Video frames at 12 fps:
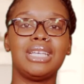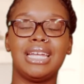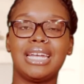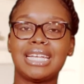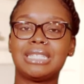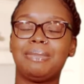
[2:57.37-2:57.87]

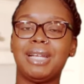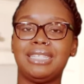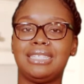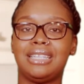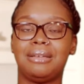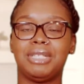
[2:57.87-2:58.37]
and I
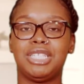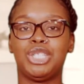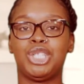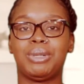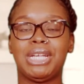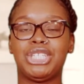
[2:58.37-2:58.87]
explained to them the
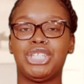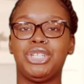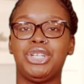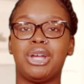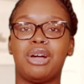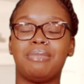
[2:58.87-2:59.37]
situation.
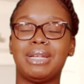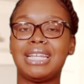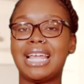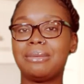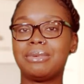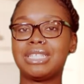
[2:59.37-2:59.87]
You know, I've been
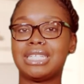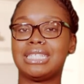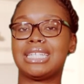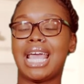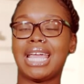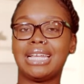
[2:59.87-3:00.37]
laboring
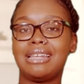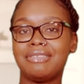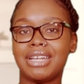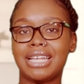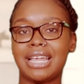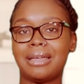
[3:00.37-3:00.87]
since
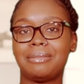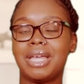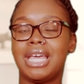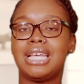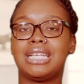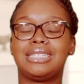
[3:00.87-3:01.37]
11 a.m.
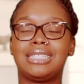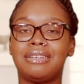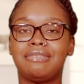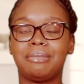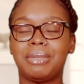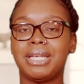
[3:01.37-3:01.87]
It's
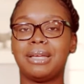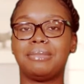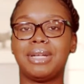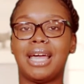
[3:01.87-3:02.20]
7 p.m.